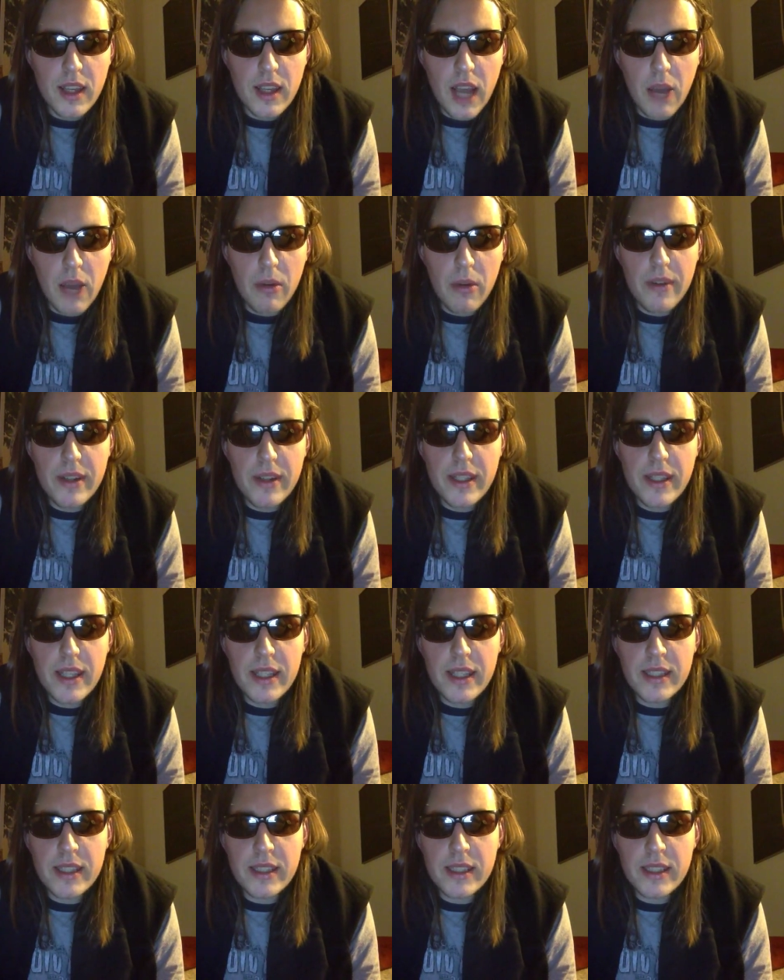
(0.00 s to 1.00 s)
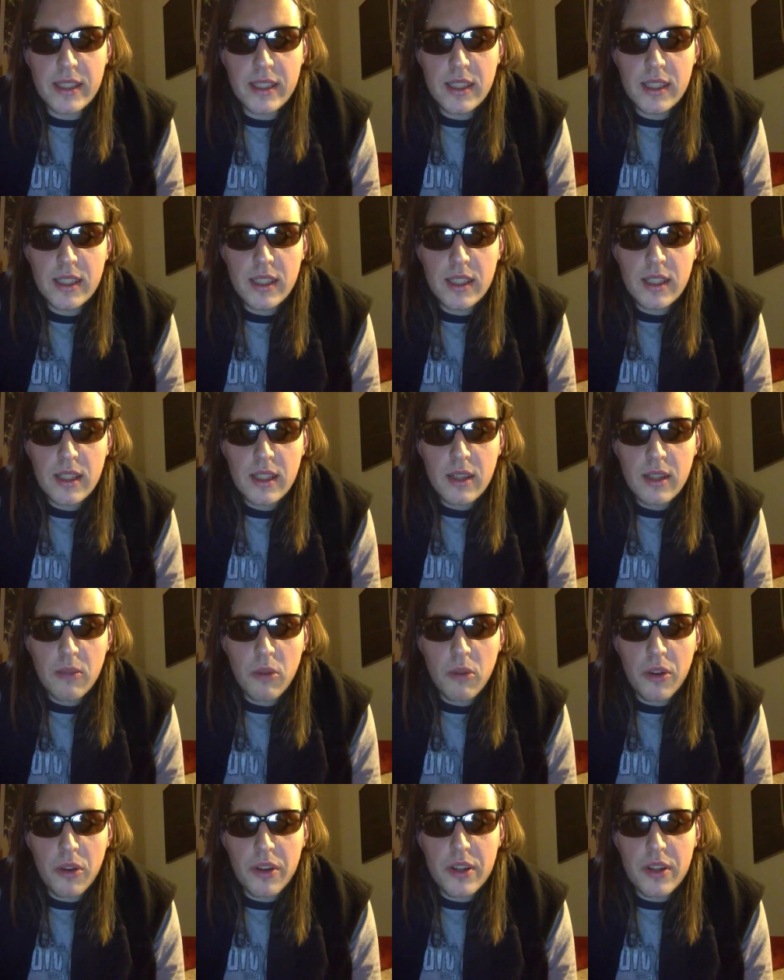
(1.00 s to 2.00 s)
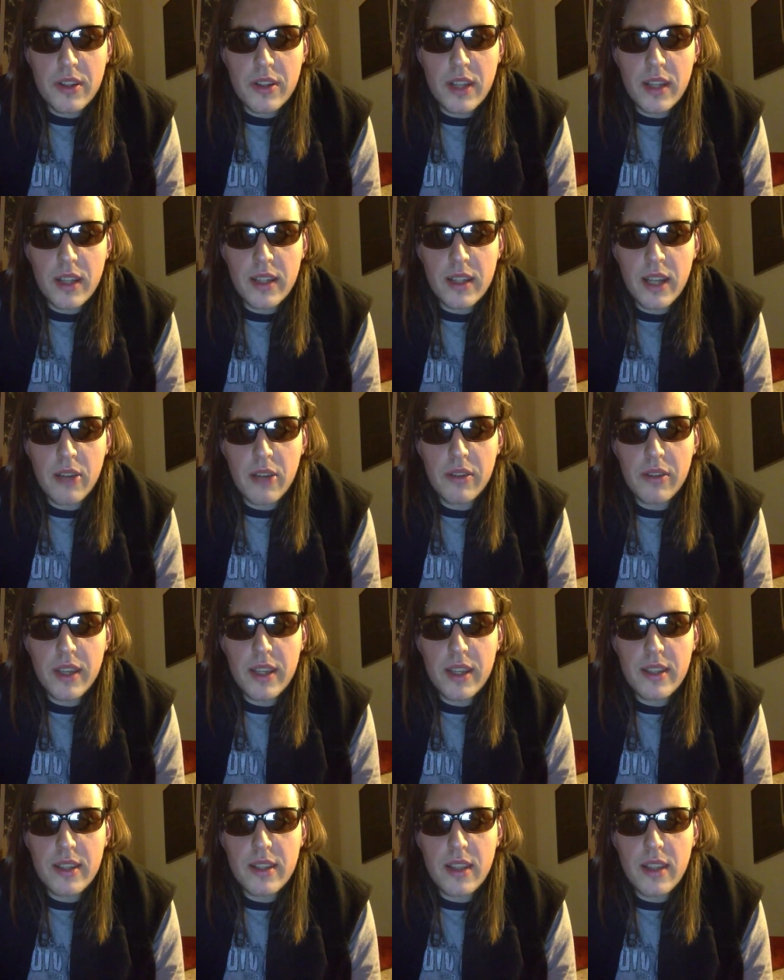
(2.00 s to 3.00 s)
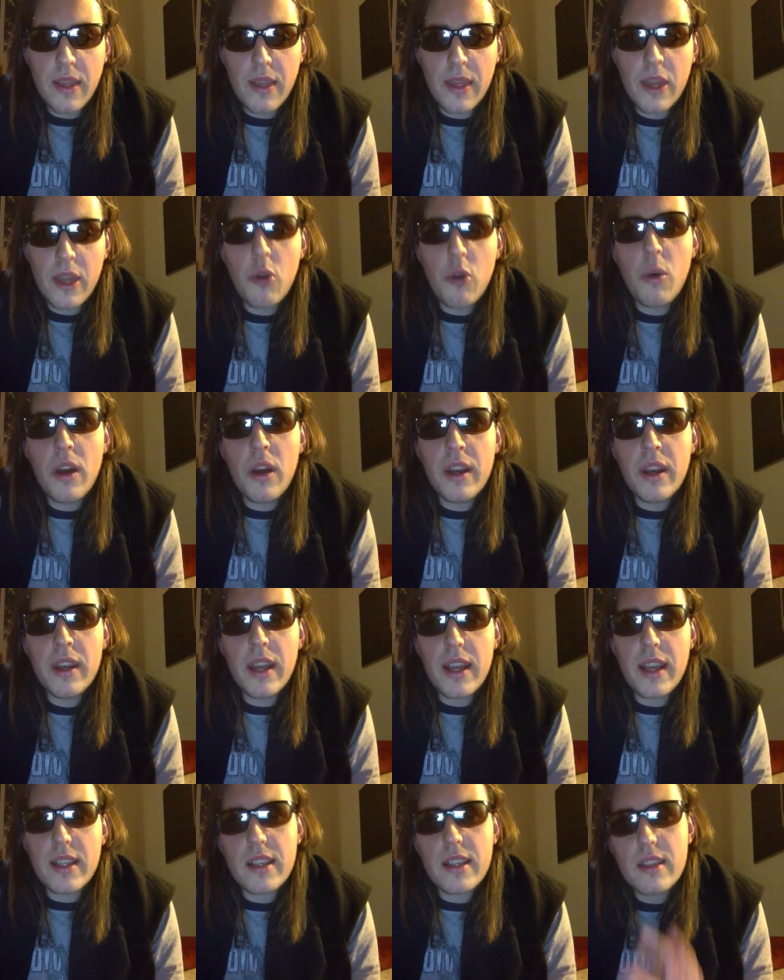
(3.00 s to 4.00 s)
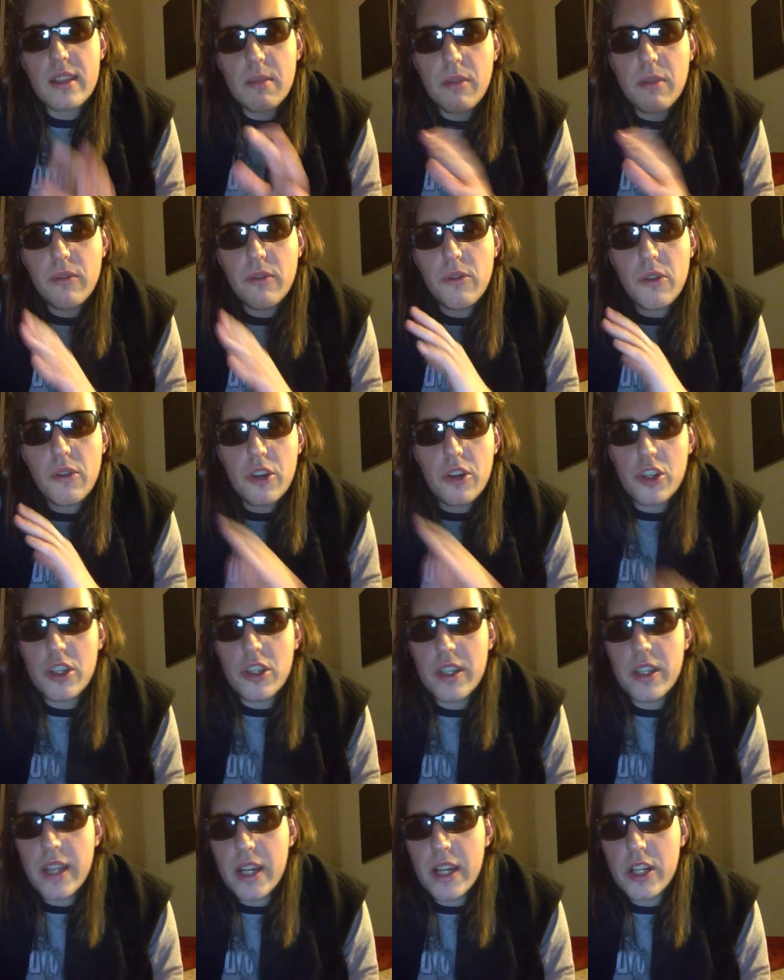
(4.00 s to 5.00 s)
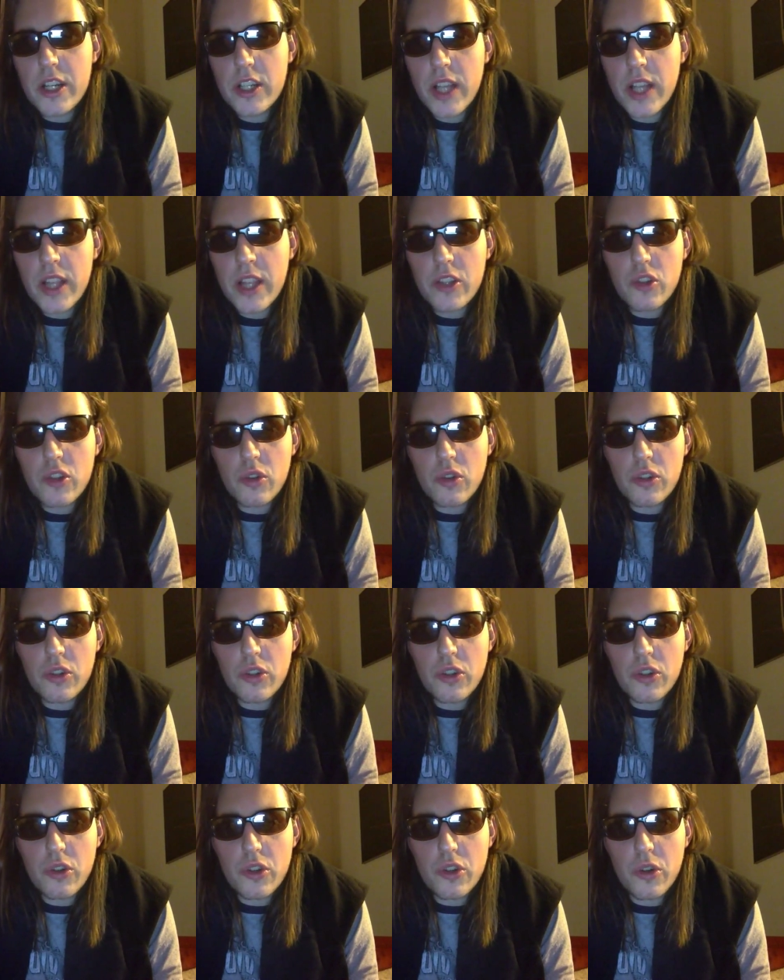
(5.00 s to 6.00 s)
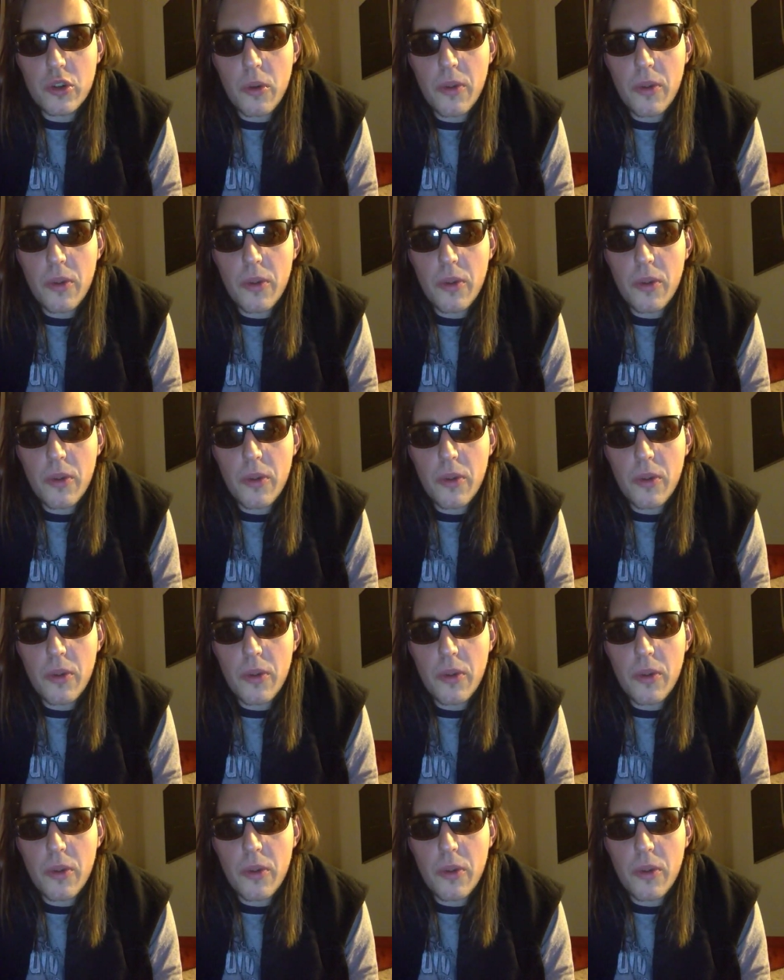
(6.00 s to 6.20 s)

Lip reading: However, Gin wonders that nowadays no one, as I said before, dares challenge Jochiro.